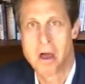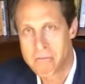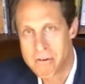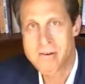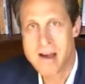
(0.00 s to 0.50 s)

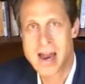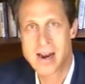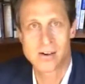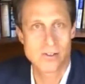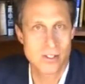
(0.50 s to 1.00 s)
Free
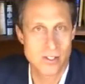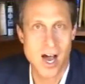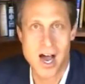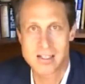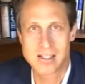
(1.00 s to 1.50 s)
radicals and
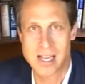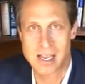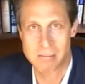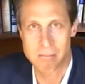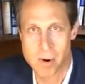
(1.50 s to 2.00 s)
toxins
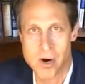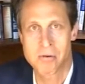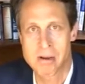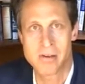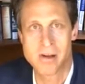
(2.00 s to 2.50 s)
like
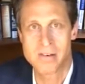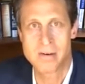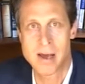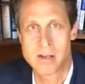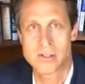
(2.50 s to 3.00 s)
mercury and other heavy
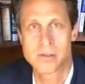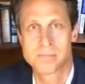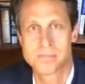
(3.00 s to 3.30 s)
metals.